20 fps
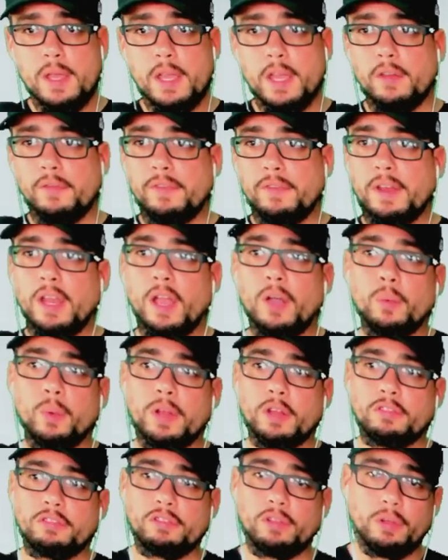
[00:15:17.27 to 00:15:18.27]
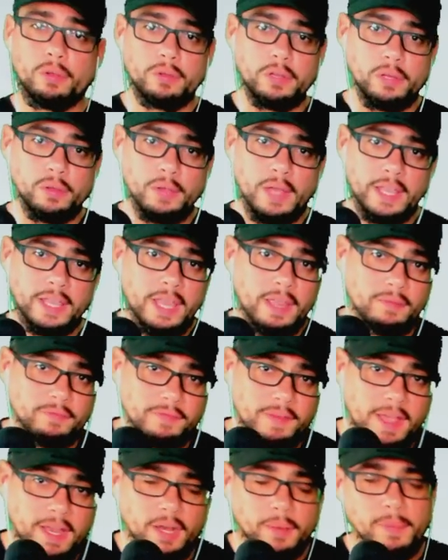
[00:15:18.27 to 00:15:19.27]
In a video I want to show you, I can't
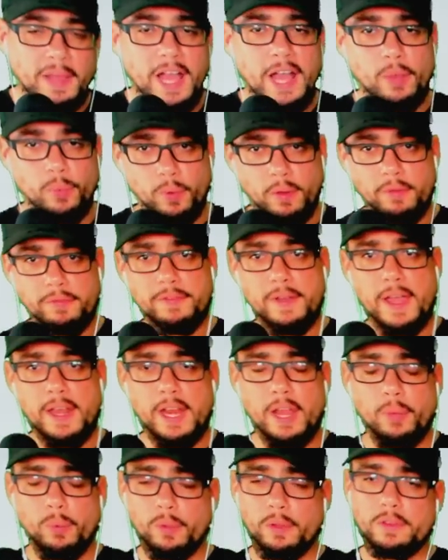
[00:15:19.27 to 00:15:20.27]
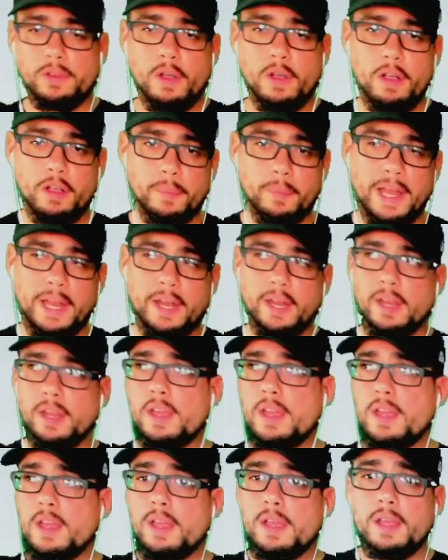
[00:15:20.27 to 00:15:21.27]
find it, but I will find it. I will talk about it.
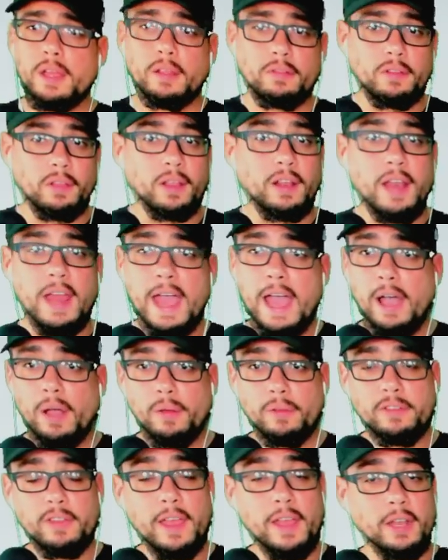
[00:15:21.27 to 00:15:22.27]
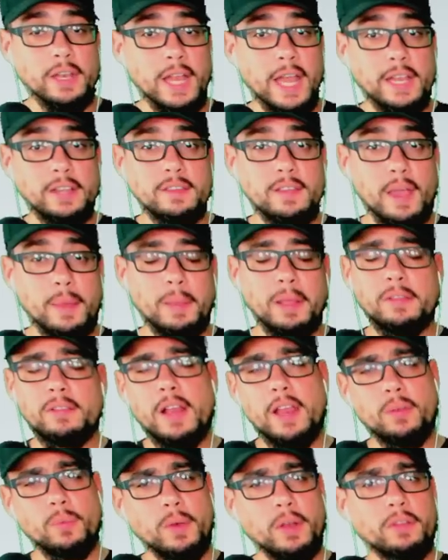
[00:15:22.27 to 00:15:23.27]
It's the clouds at nighttime. It's
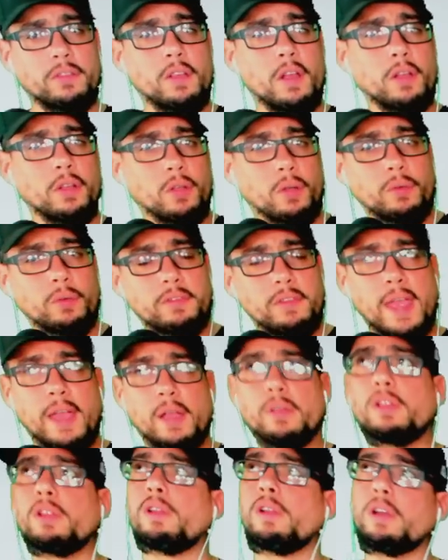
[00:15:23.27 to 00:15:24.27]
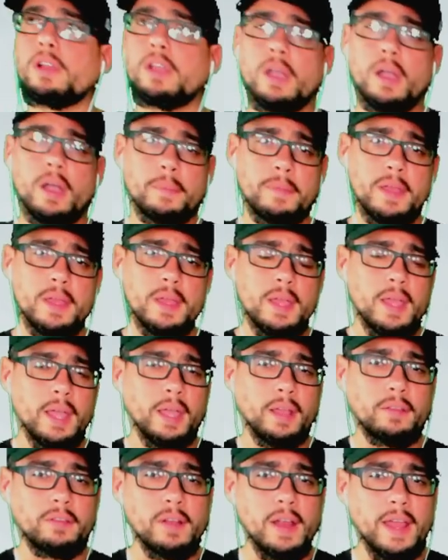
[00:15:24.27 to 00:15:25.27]
like when the sun goes down, you look up.
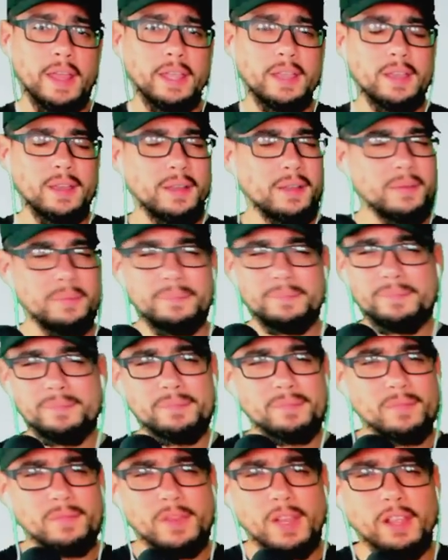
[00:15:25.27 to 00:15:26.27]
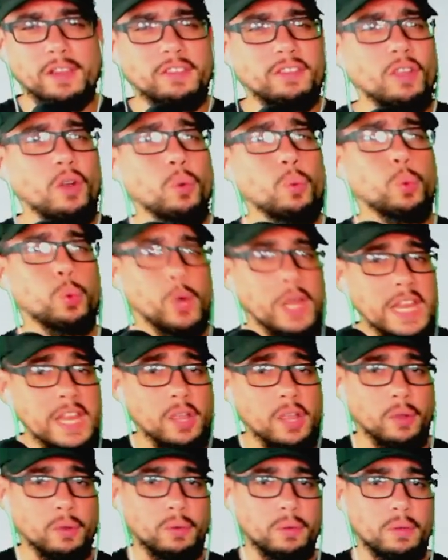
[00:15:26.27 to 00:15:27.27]
It's like, it's so
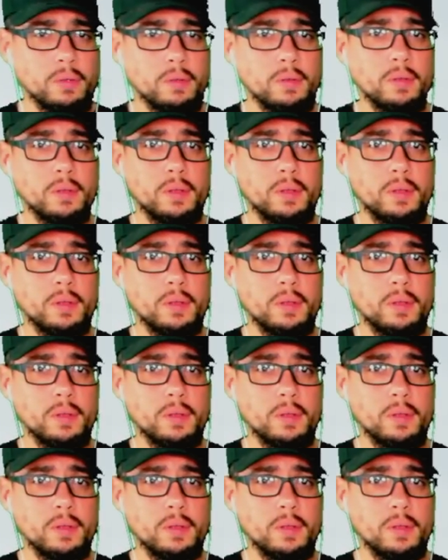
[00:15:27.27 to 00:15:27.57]
weird.